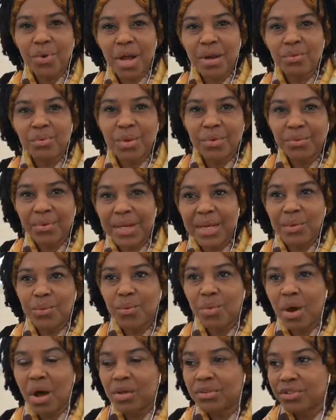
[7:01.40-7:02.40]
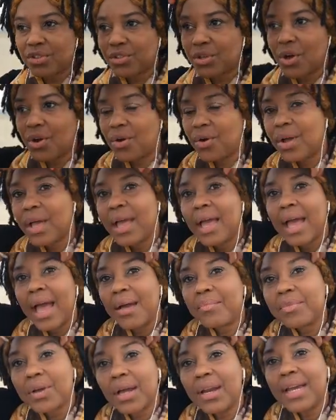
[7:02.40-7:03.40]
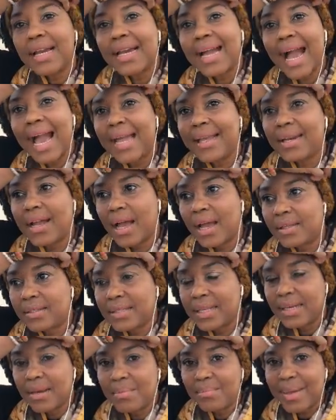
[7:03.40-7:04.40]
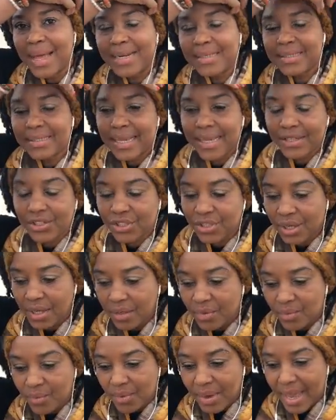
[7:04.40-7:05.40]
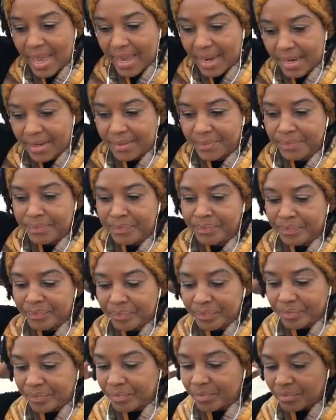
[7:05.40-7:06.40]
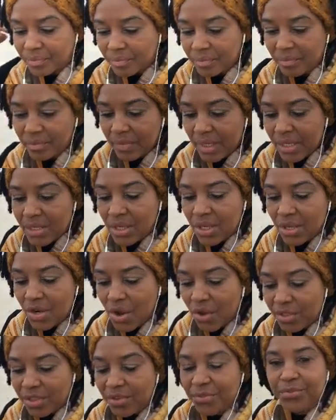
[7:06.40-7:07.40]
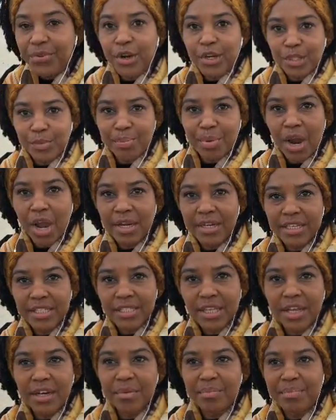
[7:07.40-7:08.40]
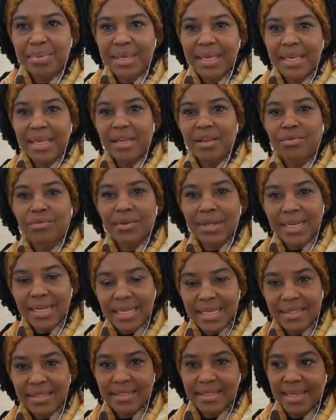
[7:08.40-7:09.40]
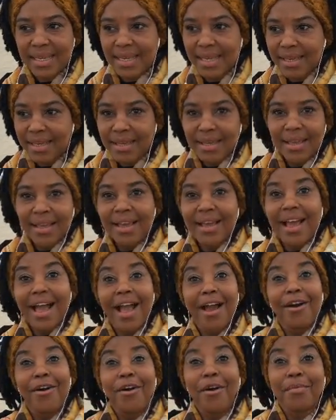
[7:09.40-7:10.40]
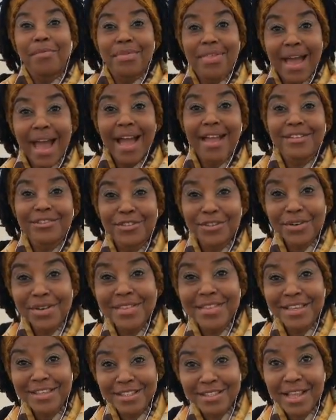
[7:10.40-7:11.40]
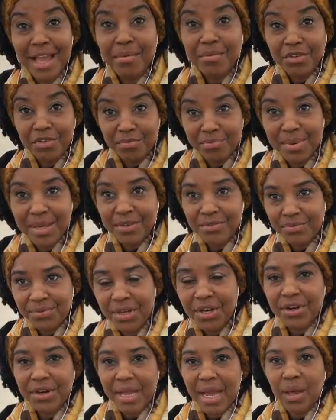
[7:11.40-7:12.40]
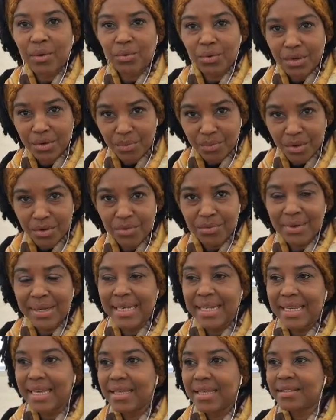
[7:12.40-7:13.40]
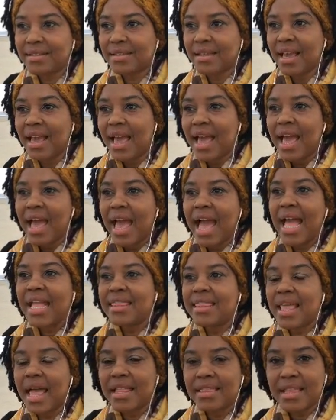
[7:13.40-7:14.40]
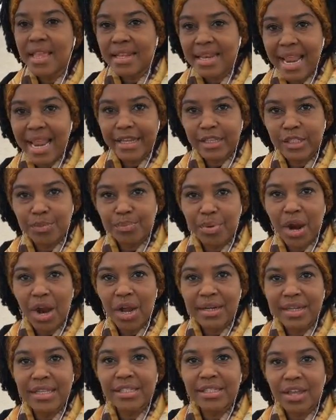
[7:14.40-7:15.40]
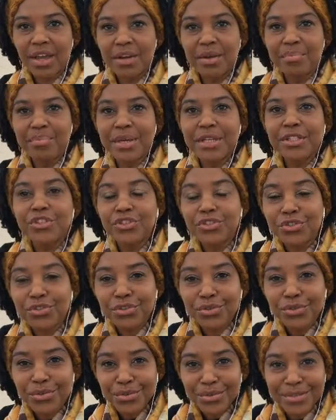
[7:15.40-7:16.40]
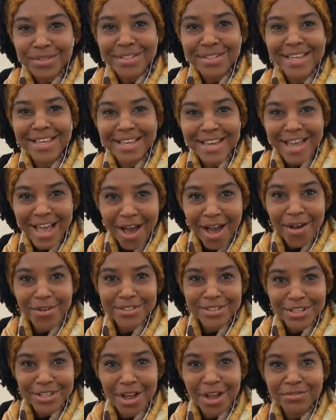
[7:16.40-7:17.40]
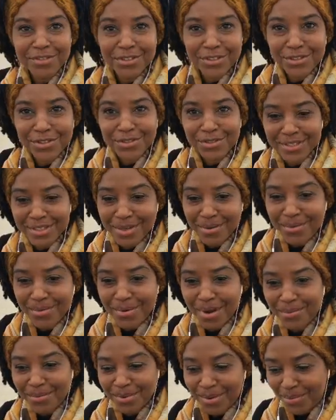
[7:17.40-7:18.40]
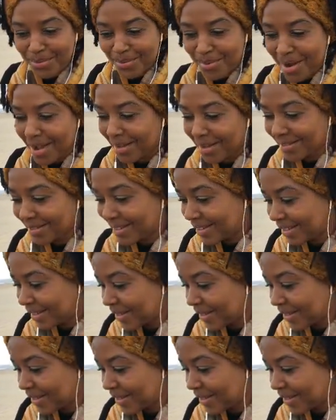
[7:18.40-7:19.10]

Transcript: we really want. So I'm going to guide us in a meditation where, the first part is going to be releasing. I hope that during this time you've been figuring out what you want to release. And then the next part is going to be choosing ourselves, choosing what we want.